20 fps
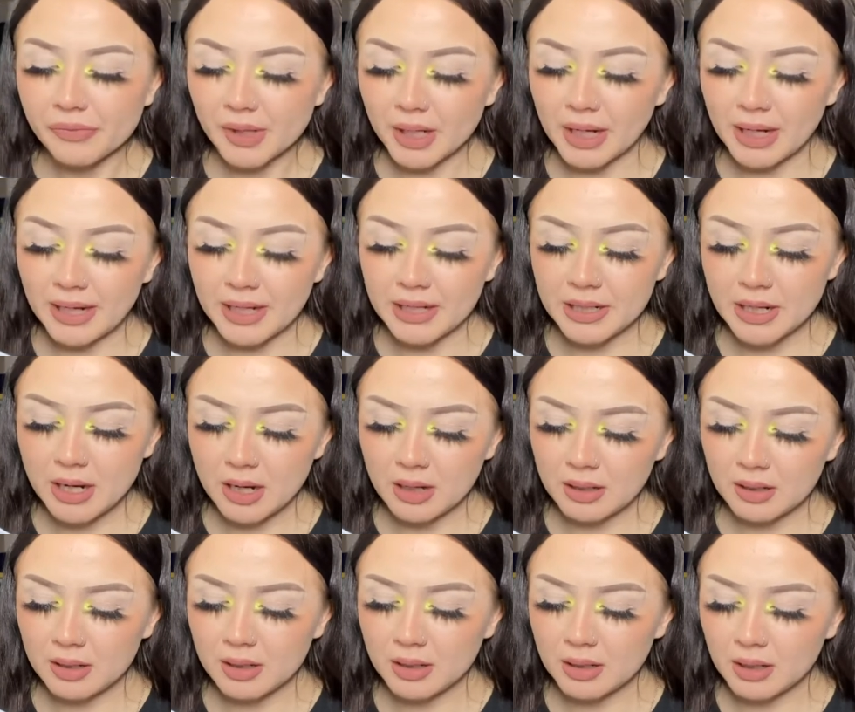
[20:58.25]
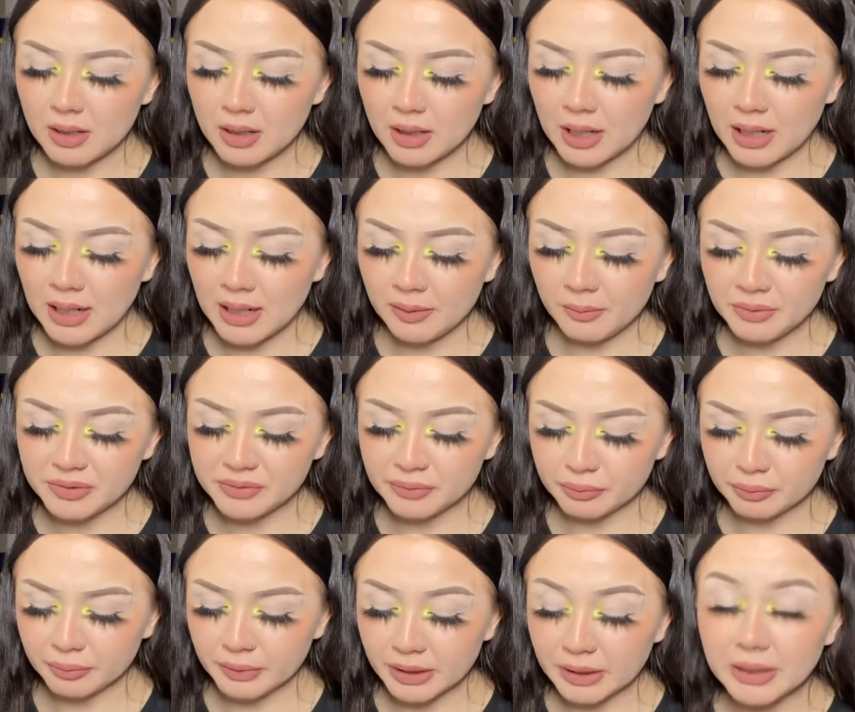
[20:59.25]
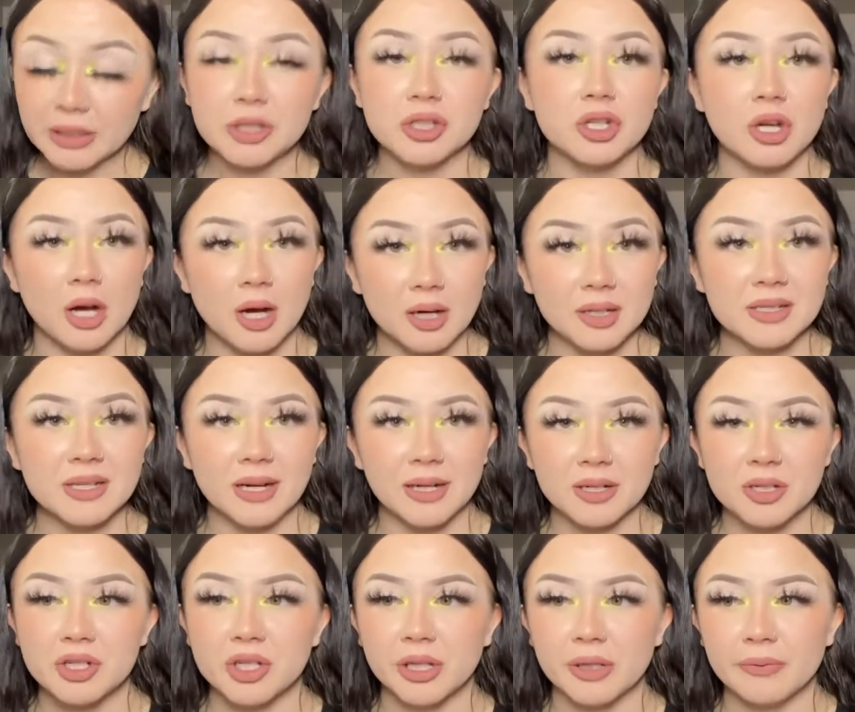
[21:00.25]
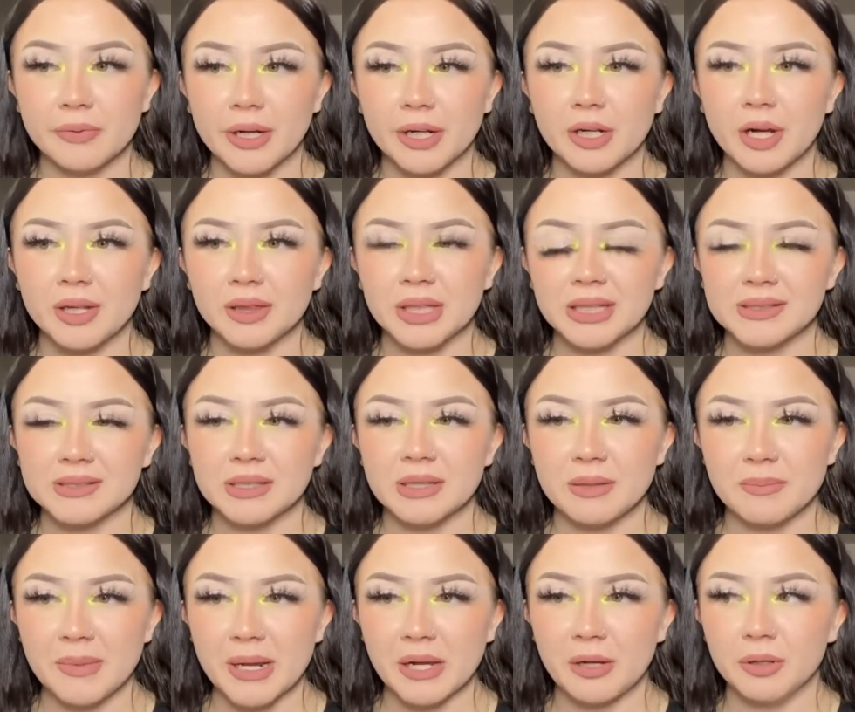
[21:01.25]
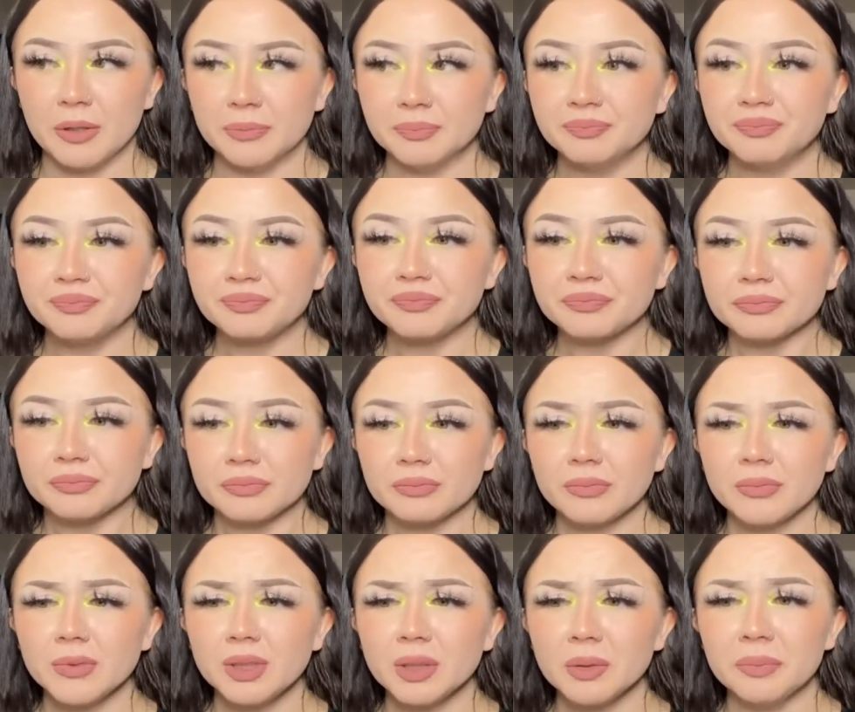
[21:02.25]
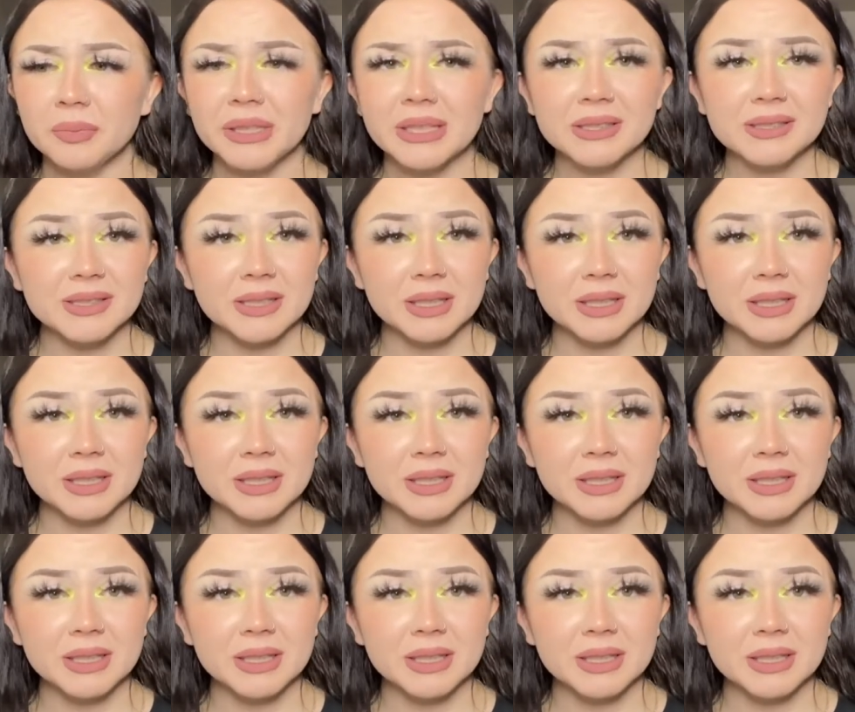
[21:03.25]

And I was really shocked actually when I got these in the mail, because